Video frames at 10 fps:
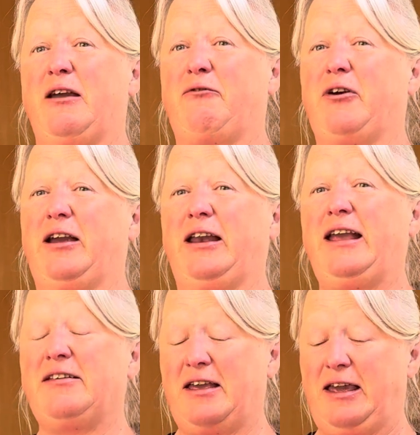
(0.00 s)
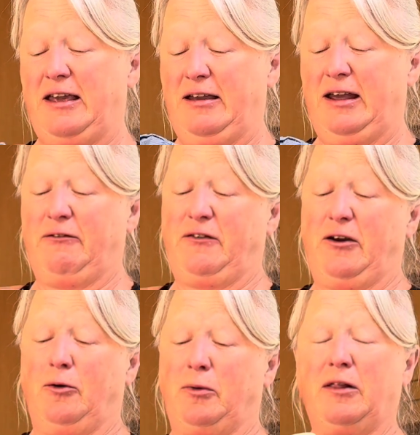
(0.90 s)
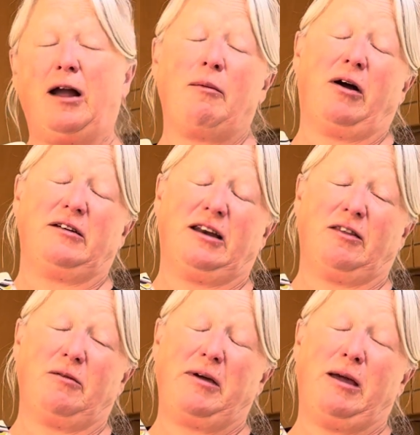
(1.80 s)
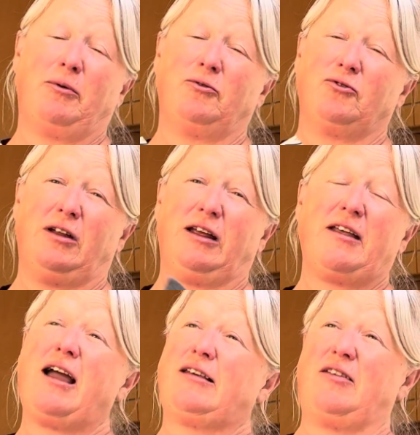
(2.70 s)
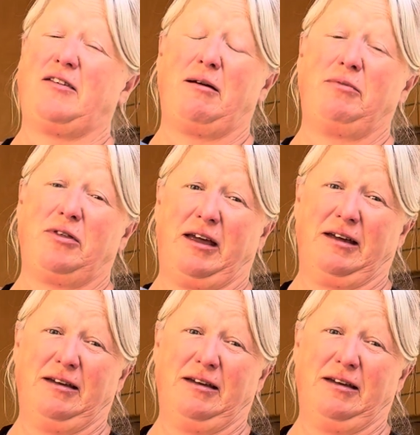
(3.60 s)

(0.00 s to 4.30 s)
free and easy in a field with like-minded other people doing exactly the same thing.